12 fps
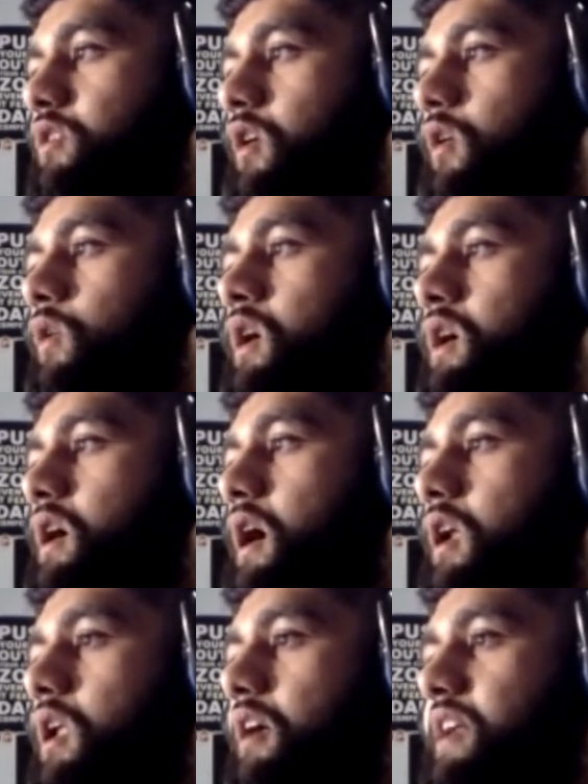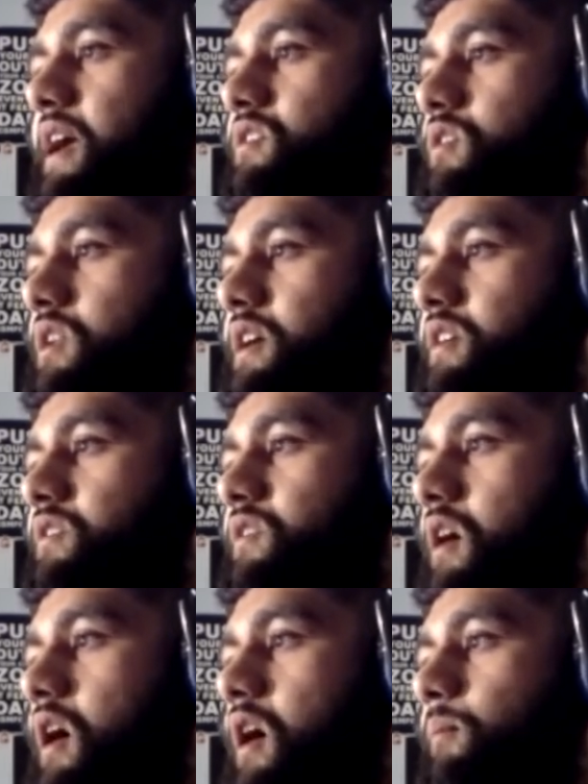So Los Angeles,
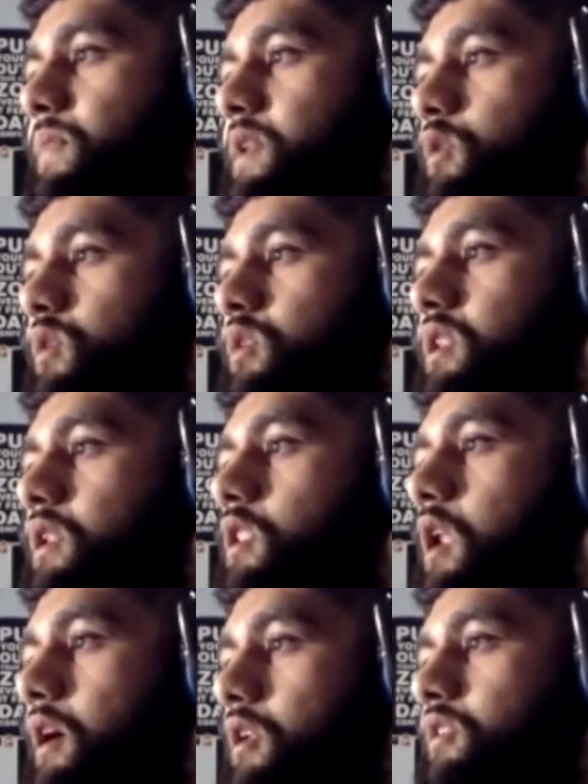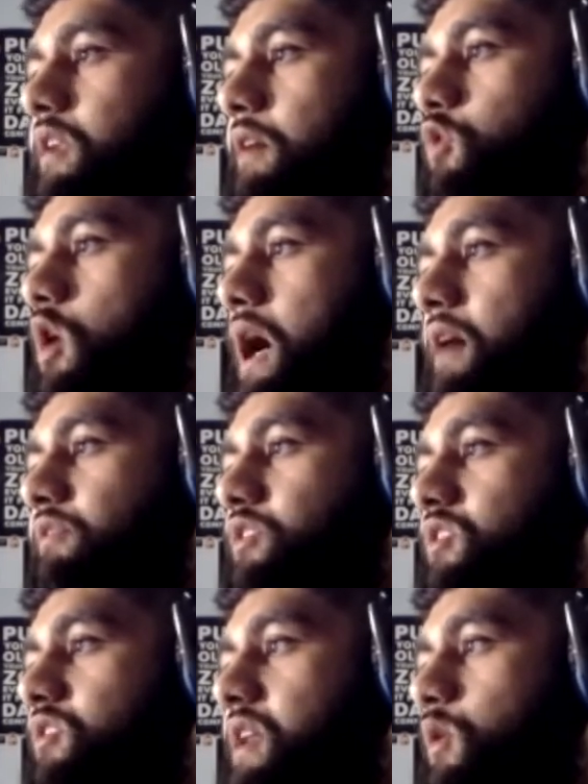there were several
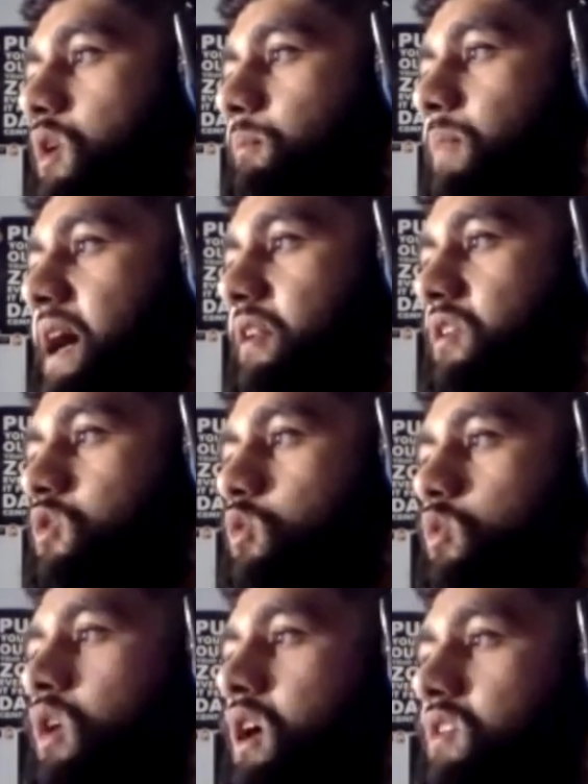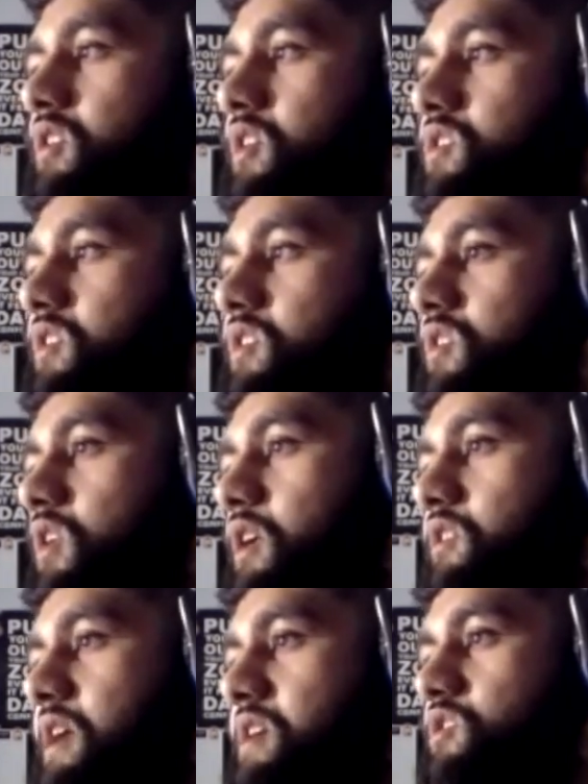offices that were impacted too, such as in
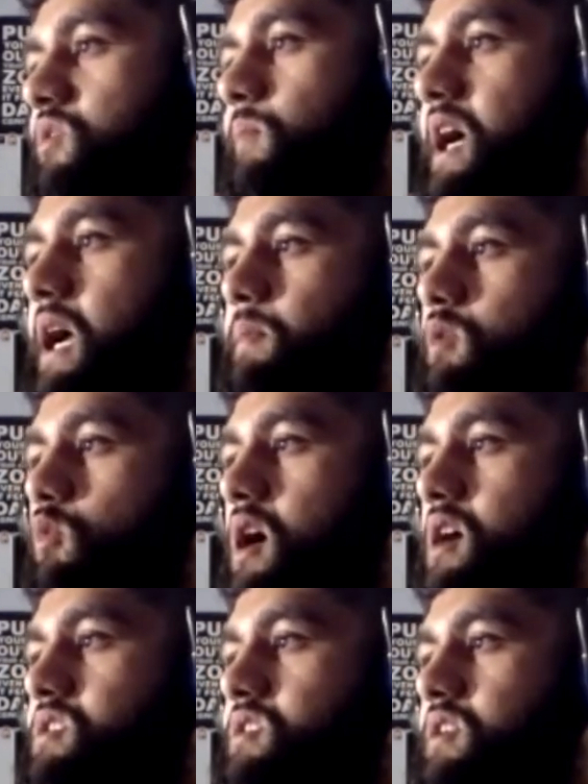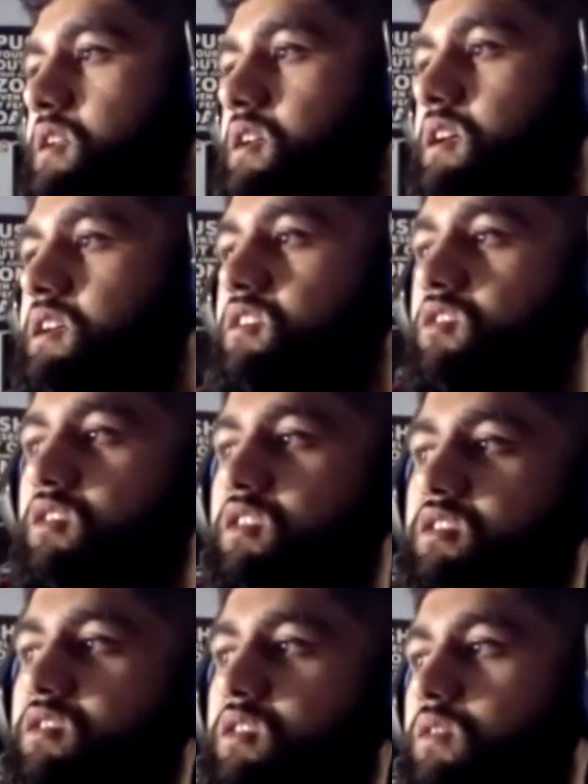Los Angeles, Miami, Washington, and the Eastern
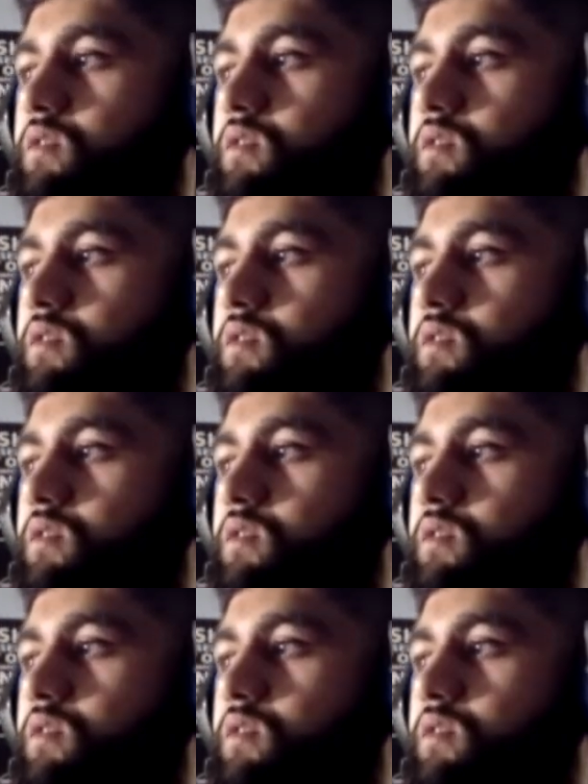District of